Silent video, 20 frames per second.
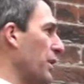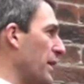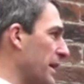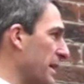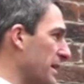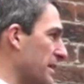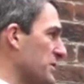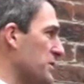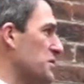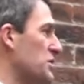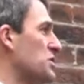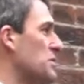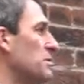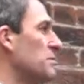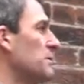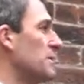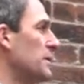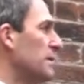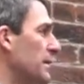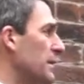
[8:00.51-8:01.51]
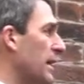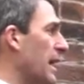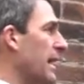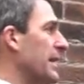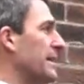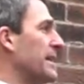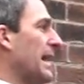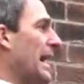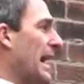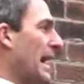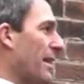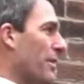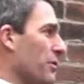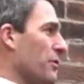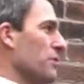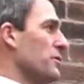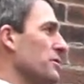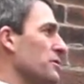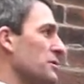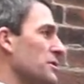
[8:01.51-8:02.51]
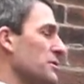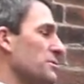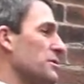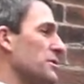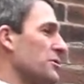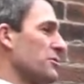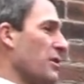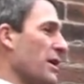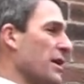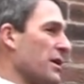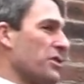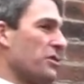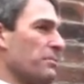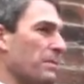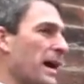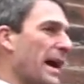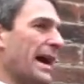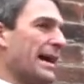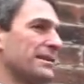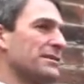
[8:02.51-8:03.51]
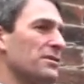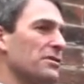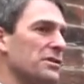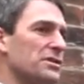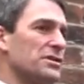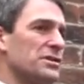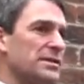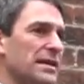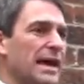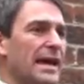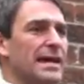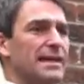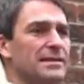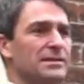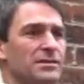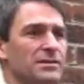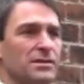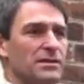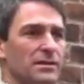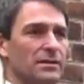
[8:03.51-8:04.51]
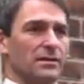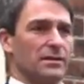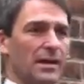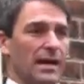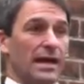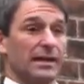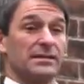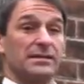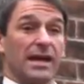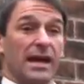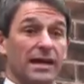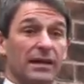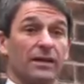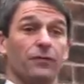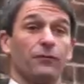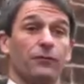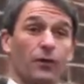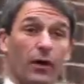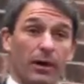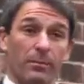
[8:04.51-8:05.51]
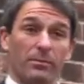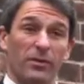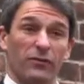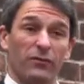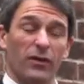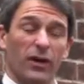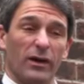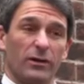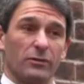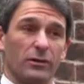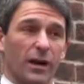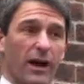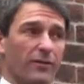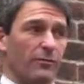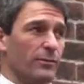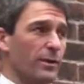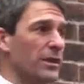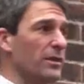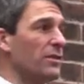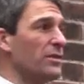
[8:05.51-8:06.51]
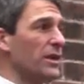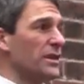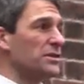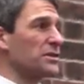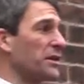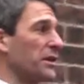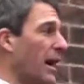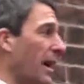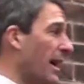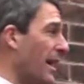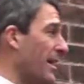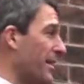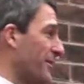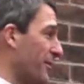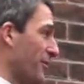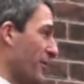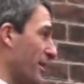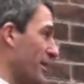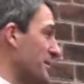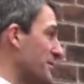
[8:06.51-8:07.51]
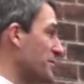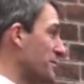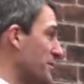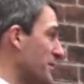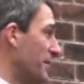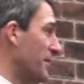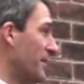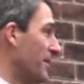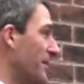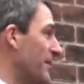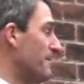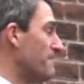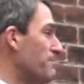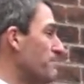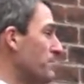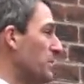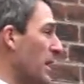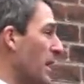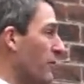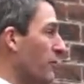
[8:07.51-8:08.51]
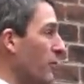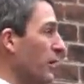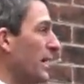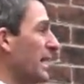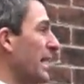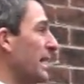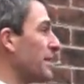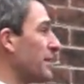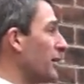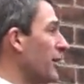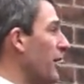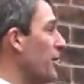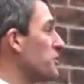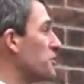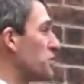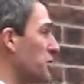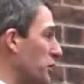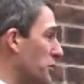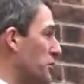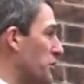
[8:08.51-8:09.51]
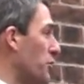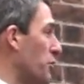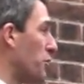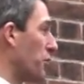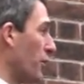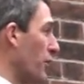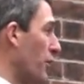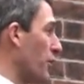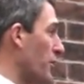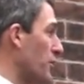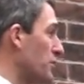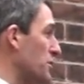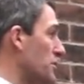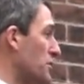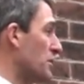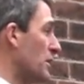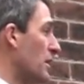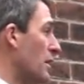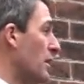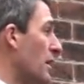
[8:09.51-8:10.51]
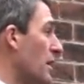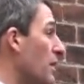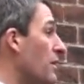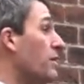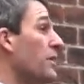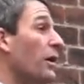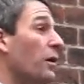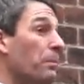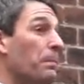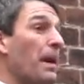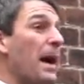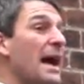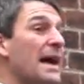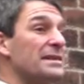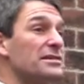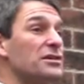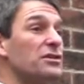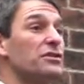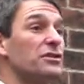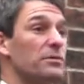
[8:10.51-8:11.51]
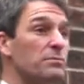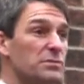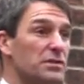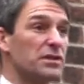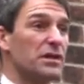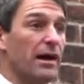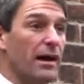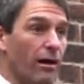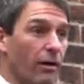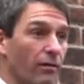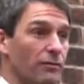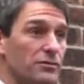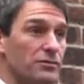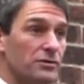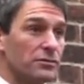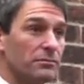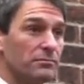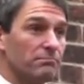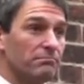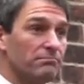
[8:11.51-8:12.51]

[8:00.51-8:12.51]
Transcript: things and gather some strength back to the states and take it from the federal government. This Congress, if we get close to 2/3, they'll pass it themselves